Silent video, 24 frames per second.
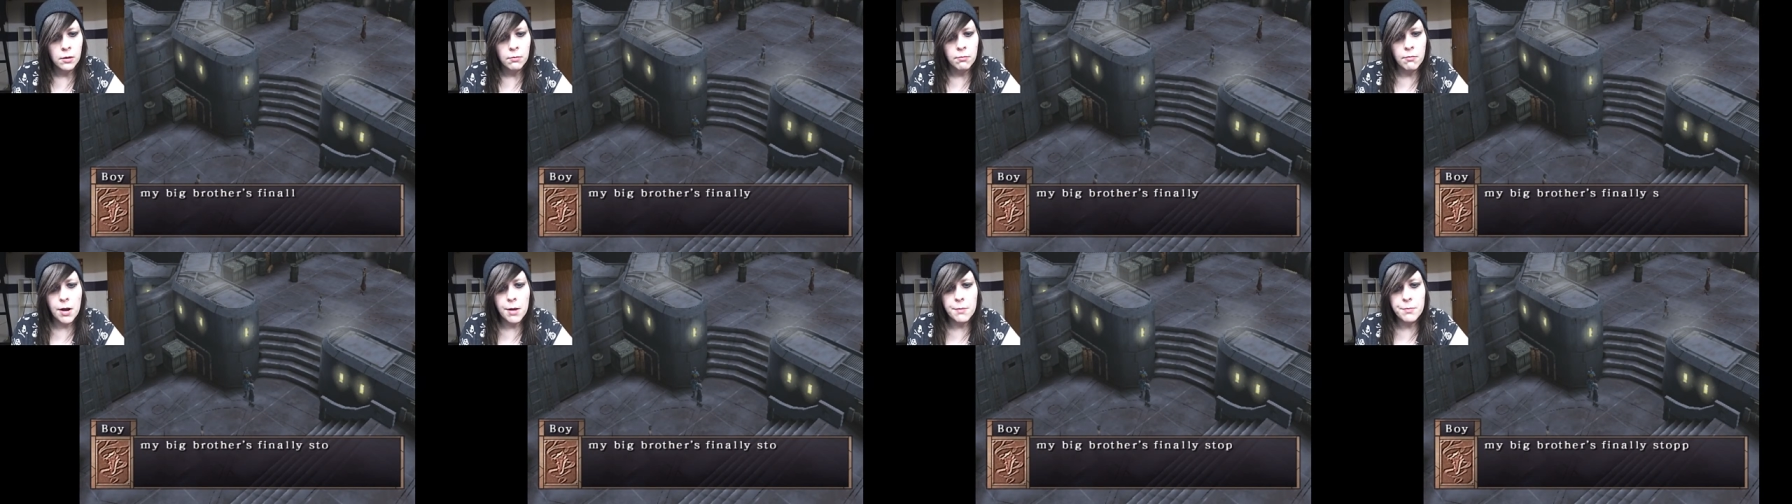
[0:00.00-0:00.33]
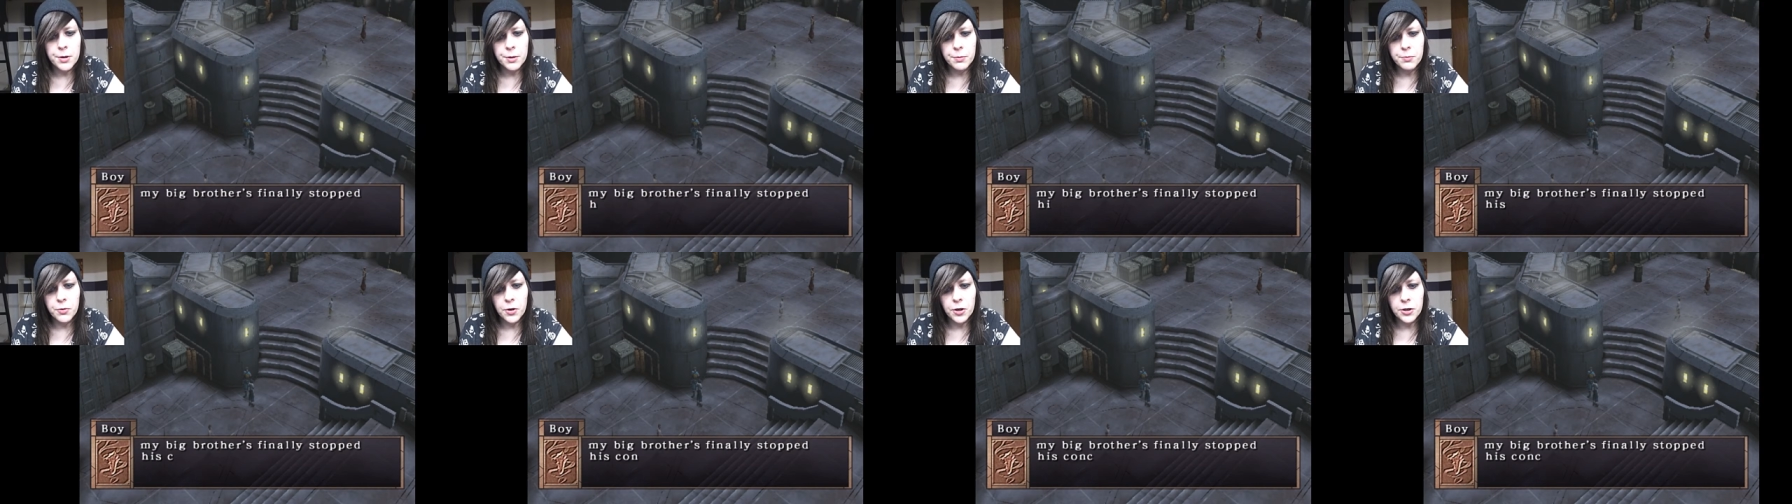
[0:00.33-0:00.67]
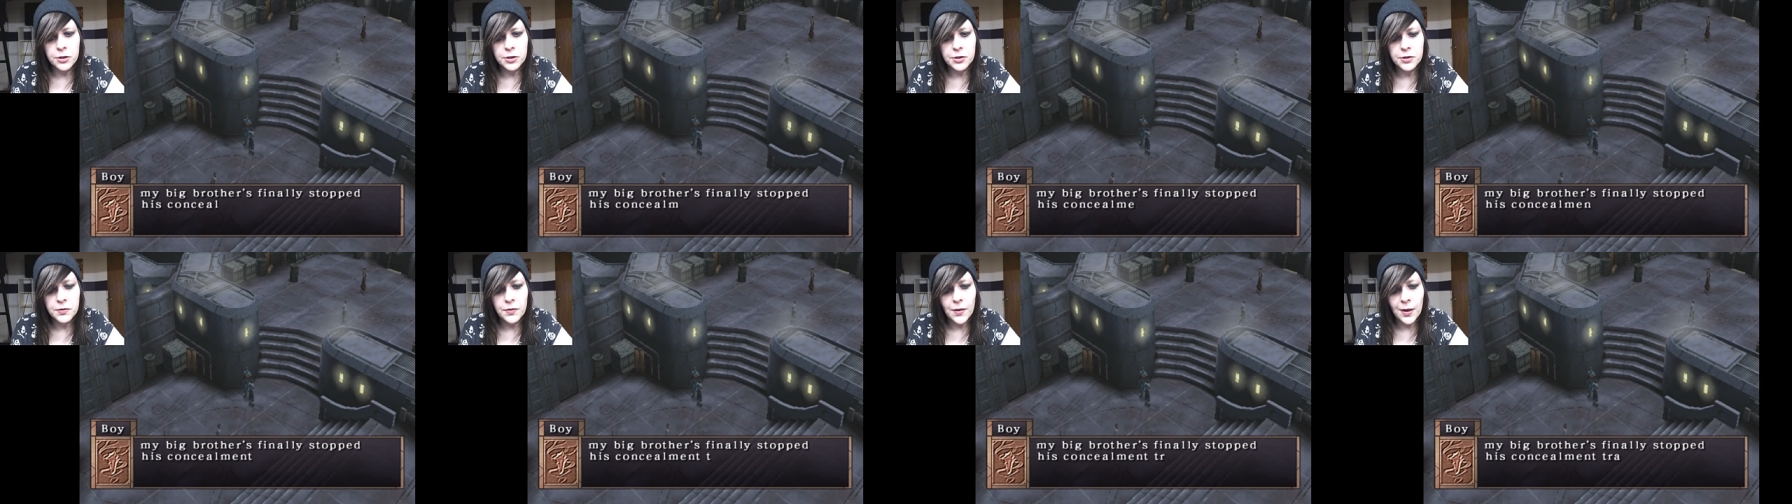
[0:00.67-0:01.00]
my big
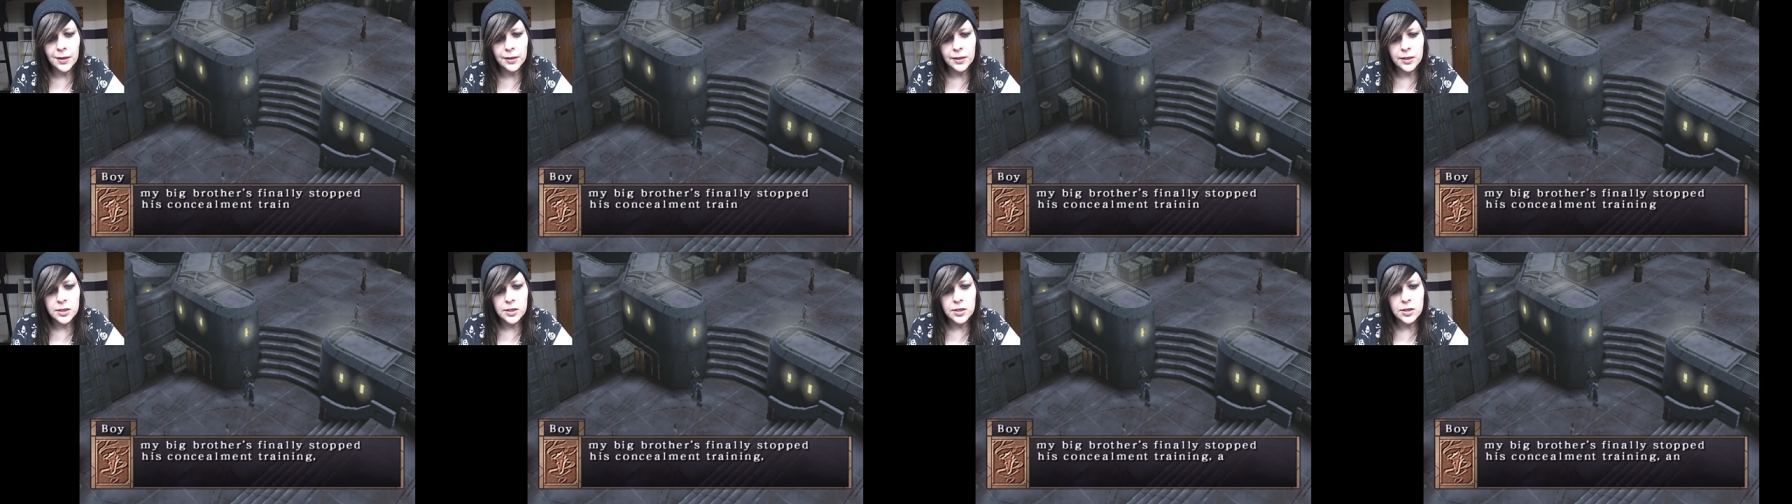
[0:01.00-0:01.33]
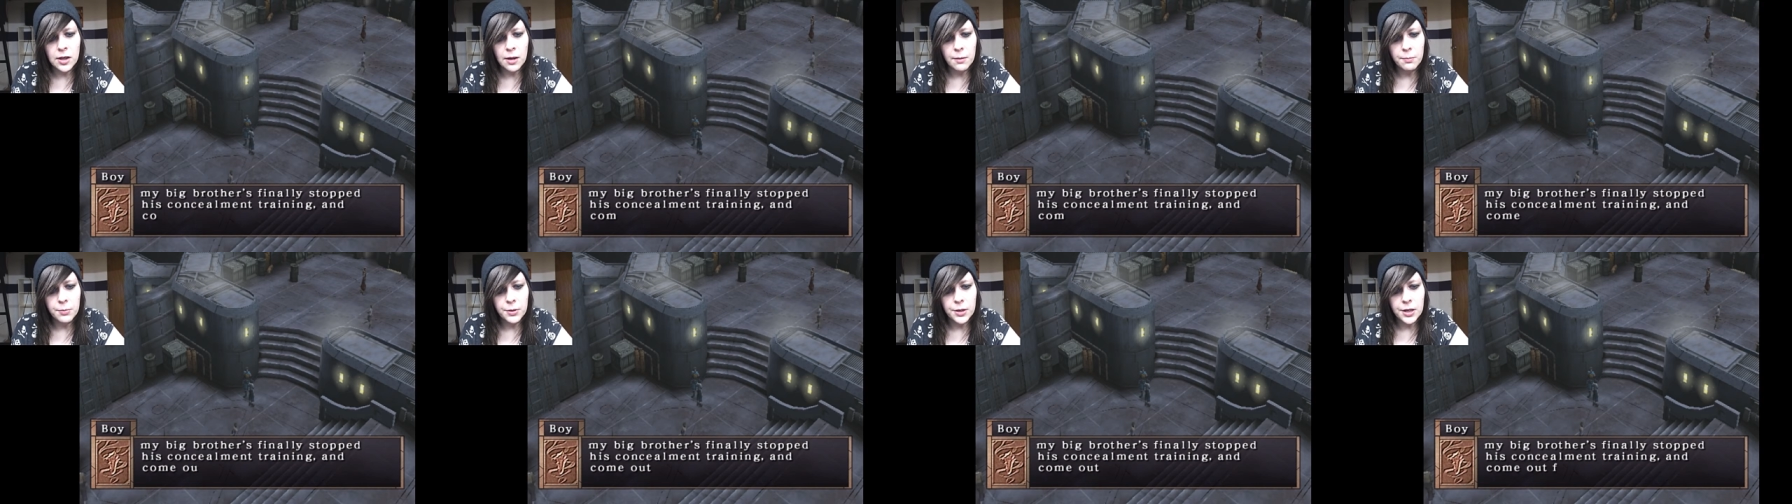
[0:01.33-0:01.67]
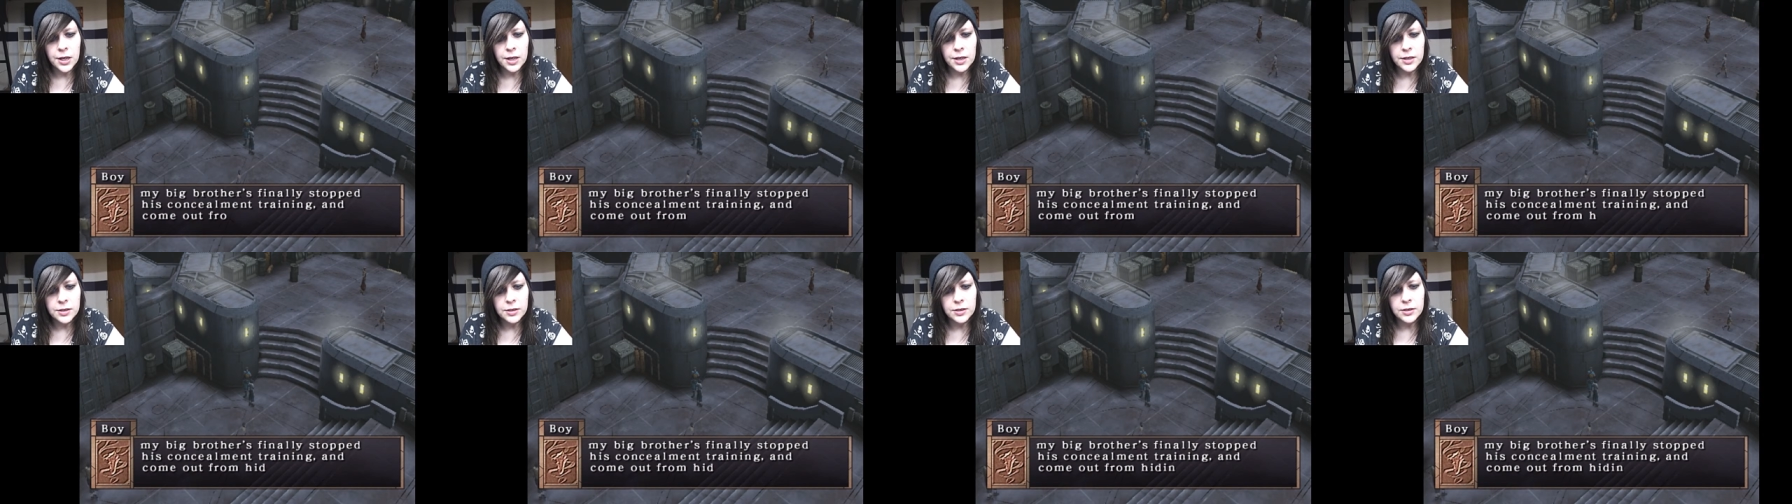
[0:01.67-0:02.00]
brother's finally
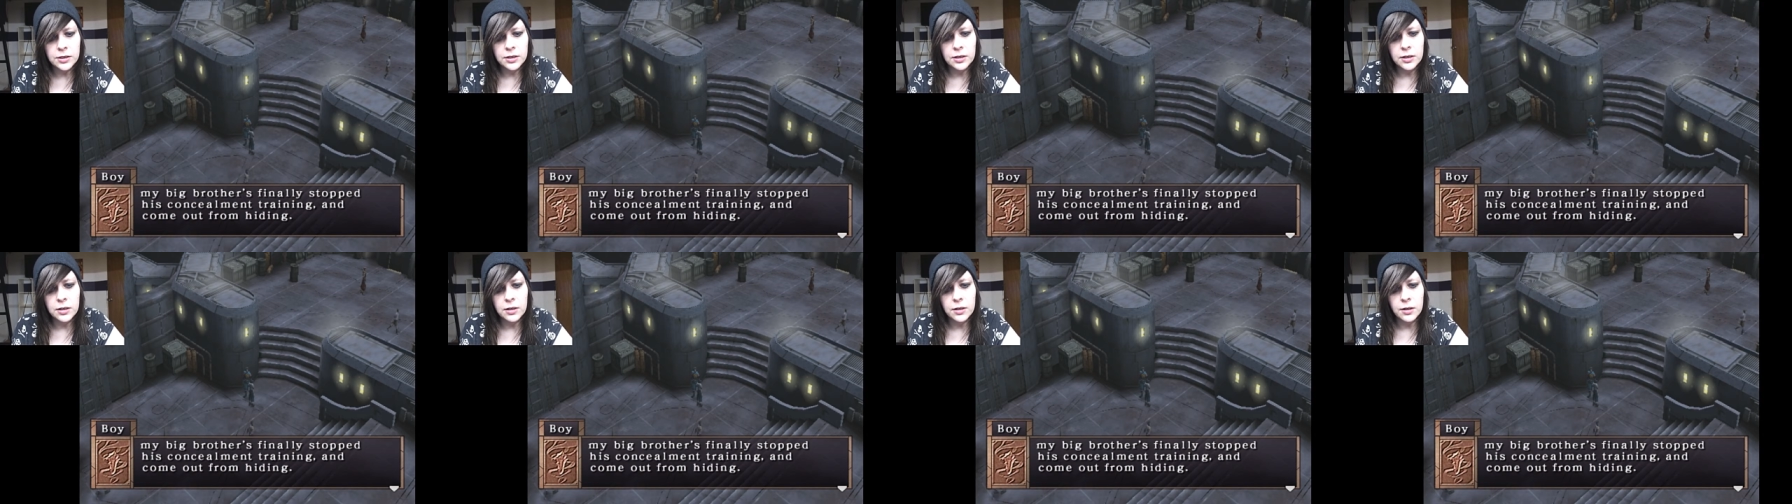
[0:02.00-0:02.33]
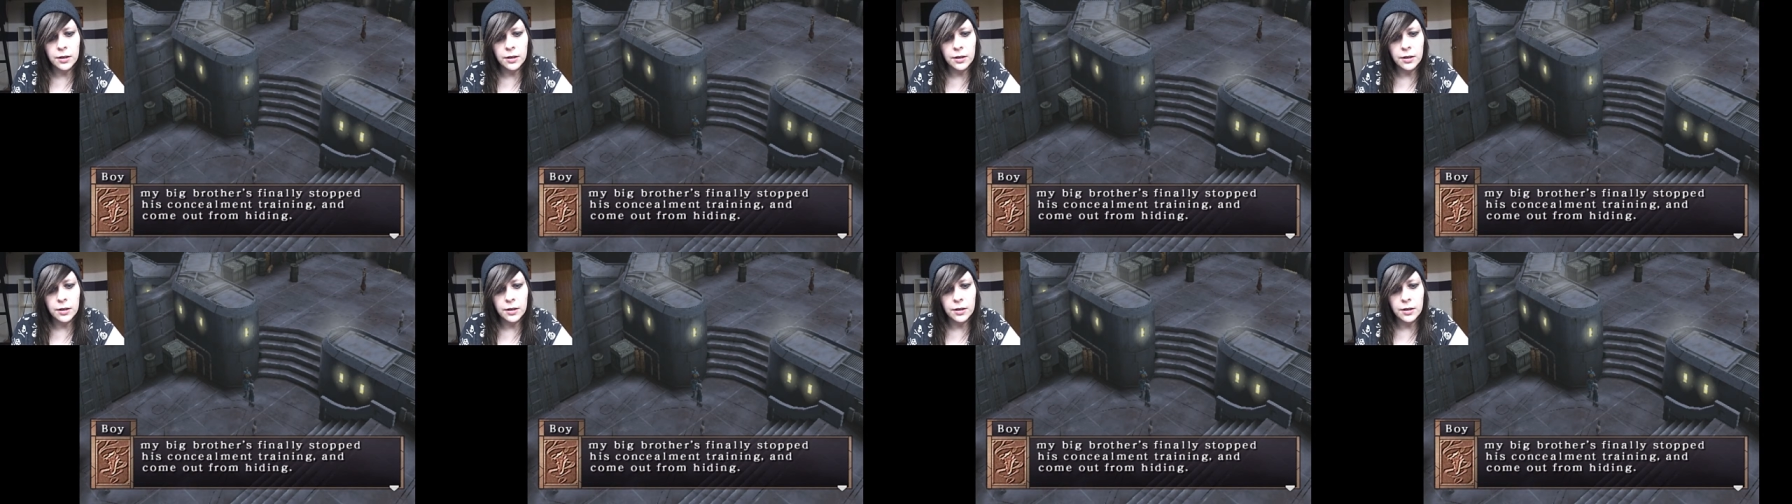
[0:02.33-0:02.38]
stopping his